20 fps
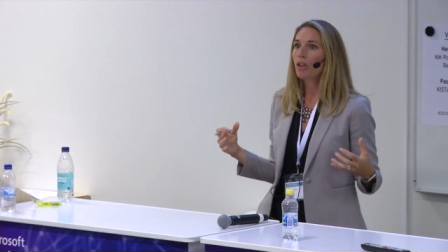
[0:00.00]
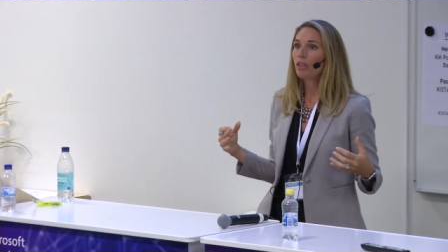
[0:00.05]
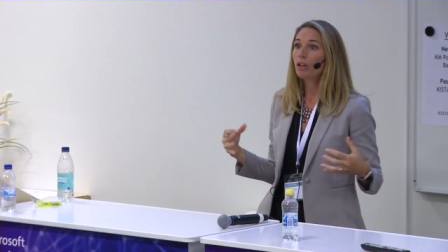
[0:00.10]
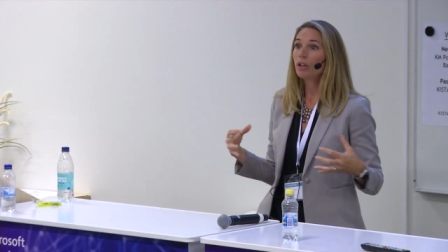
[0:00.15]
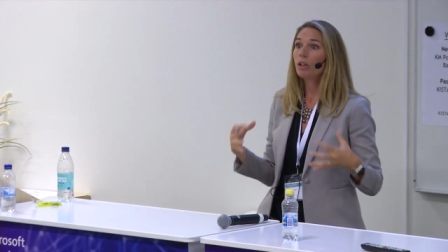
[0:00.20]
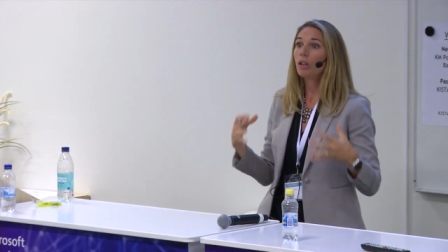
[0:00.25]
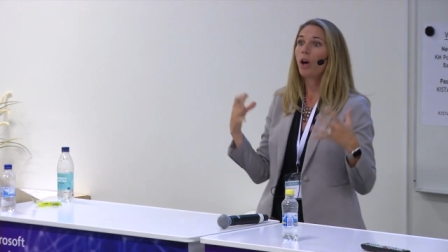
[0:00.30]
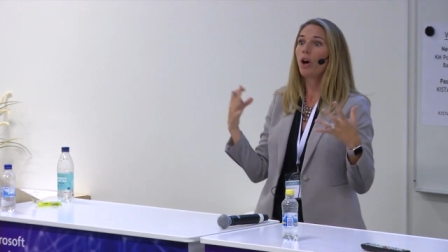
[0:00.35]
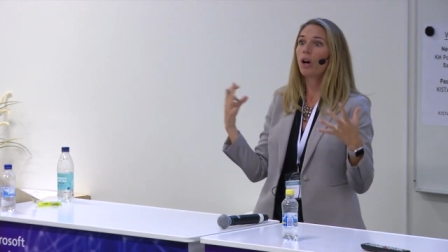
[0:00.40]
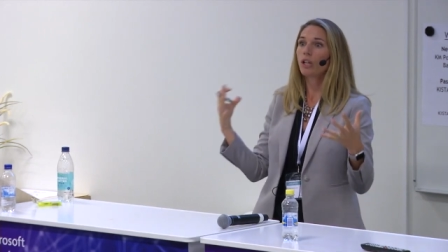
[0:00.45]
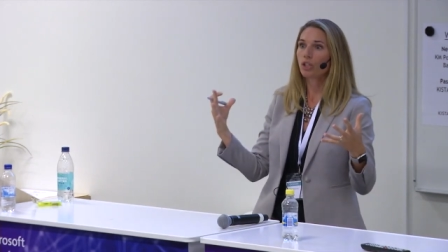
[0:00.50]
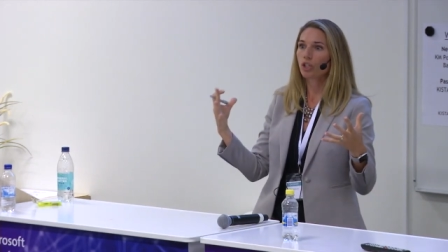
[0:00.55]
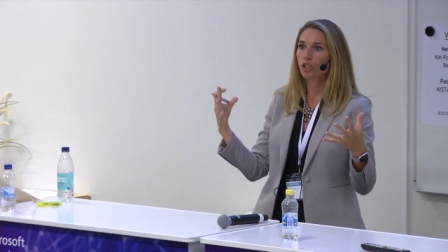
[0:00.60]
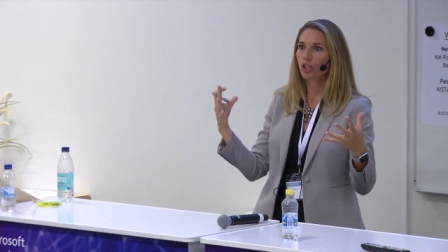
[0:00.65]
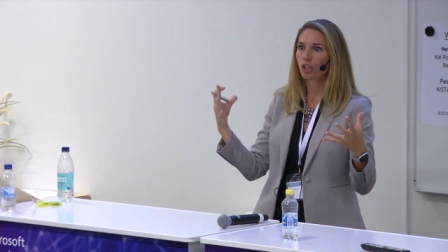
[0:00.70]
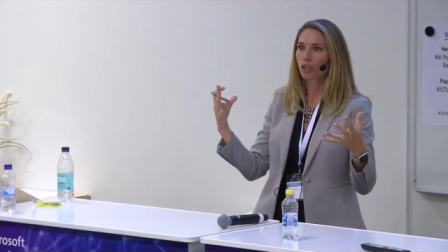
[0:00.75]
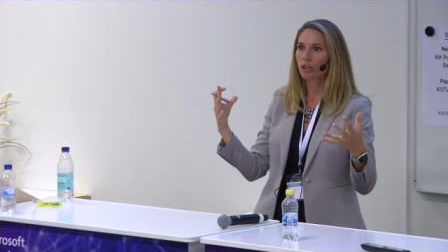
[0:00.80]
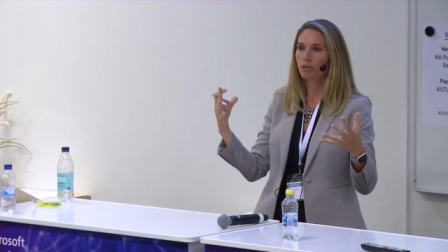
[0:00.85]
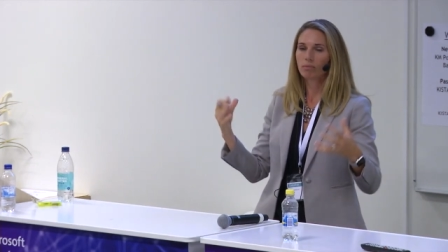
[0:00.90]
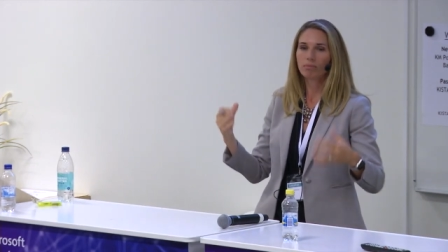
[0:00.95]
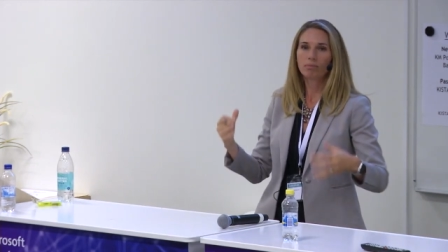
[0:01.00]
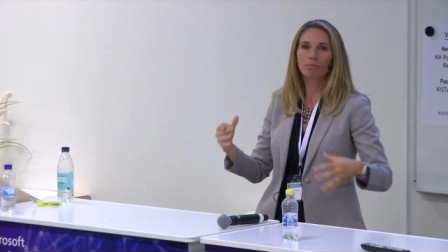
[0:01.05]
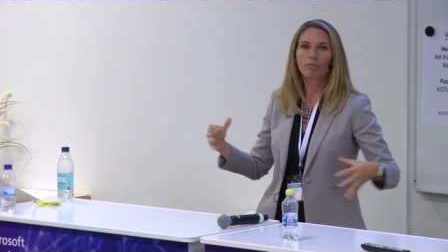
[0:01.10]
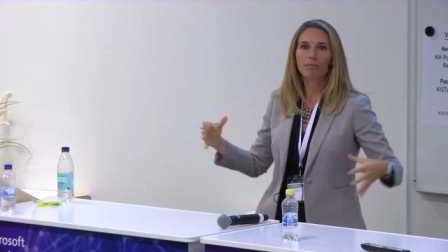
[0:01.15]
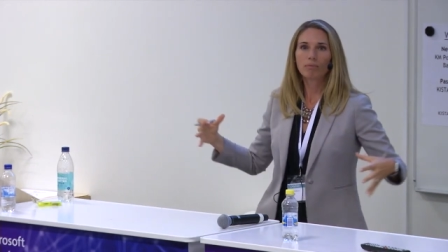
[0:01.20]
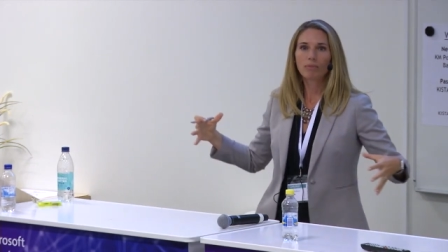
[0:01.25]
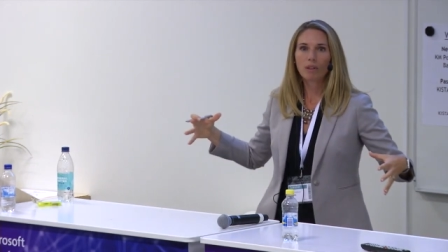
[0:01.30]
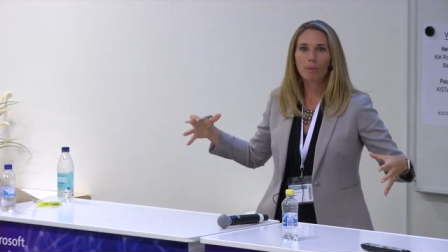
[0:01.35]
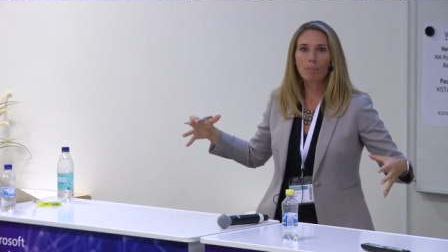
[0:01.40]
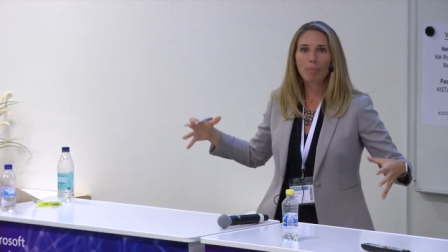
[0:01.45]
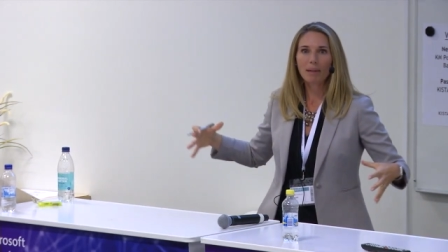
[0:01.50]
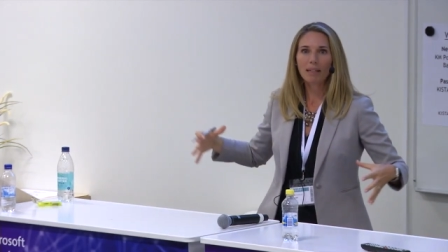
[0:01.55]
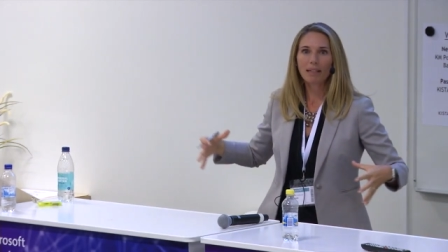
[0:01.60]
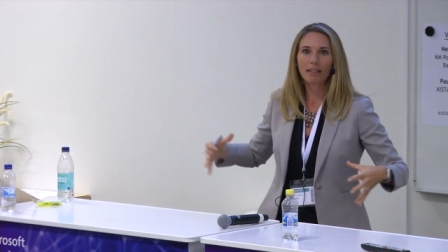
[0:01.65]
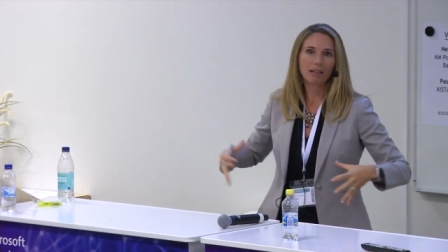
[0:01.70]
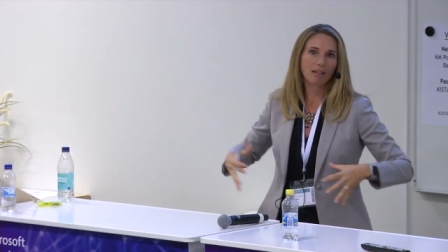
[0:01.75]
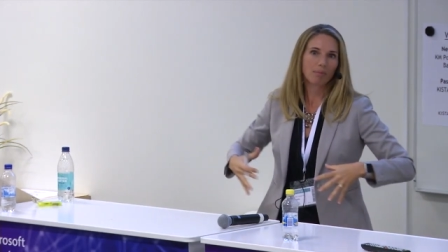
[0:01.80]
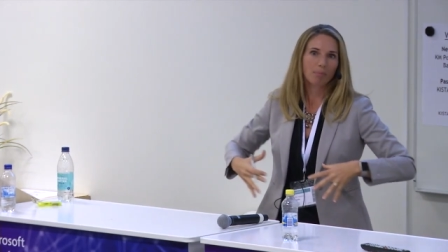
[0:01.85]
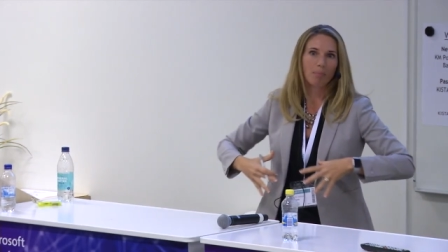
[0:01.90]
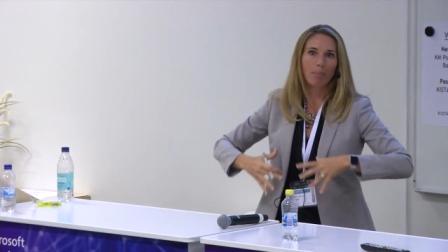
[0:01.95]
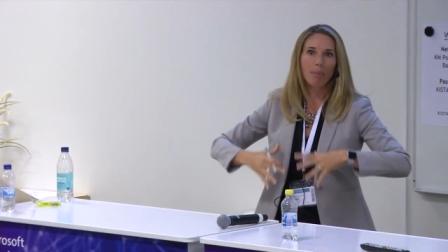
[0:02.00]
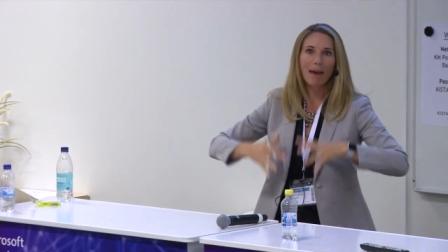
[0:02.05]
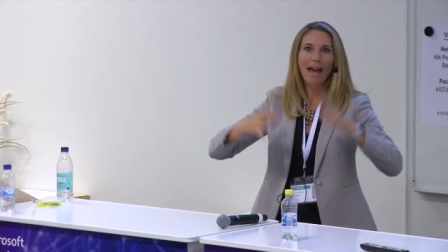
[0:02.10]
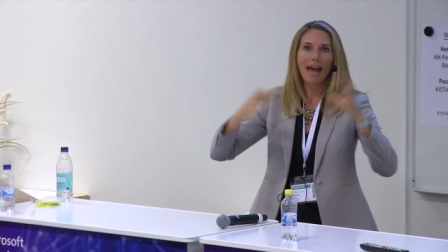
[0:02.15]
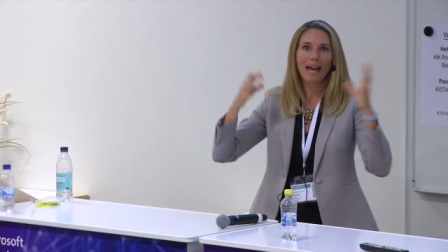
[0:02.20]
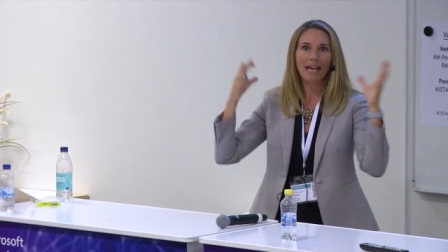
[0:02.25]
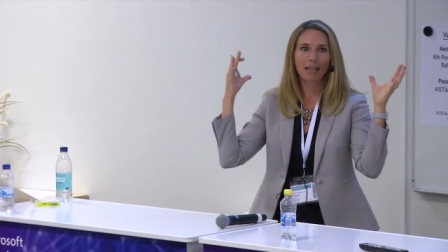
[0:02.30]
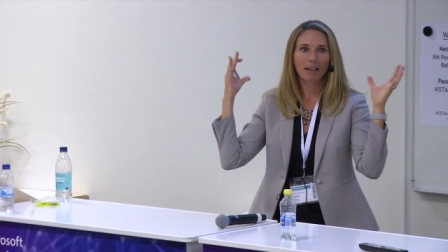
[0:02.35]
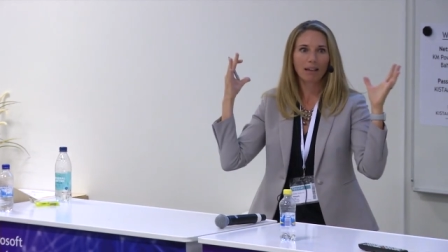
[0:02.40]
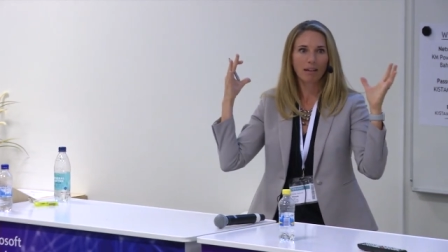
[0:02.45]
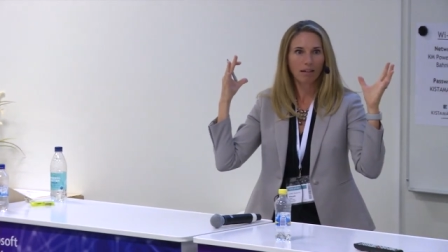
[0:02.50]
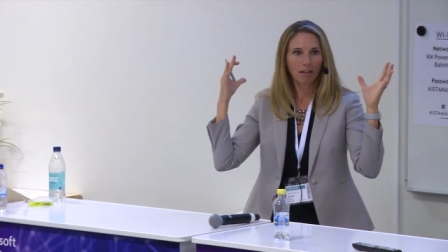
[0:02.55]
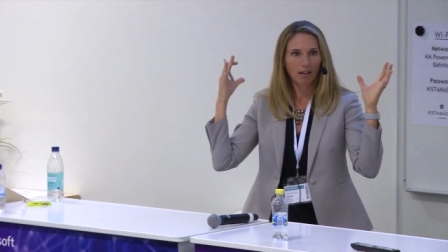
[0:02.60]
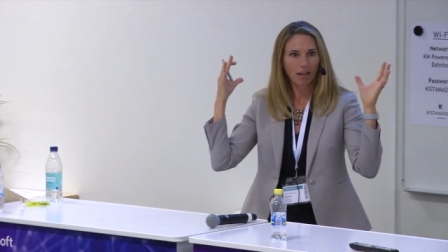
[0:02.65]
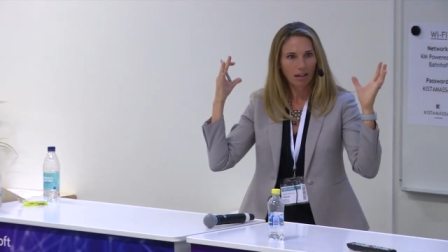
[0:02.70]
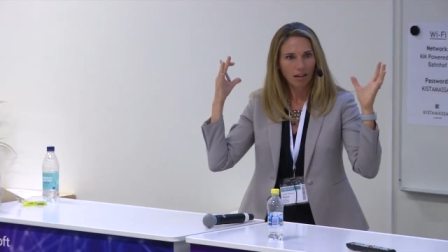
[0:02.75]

the launch the big bang,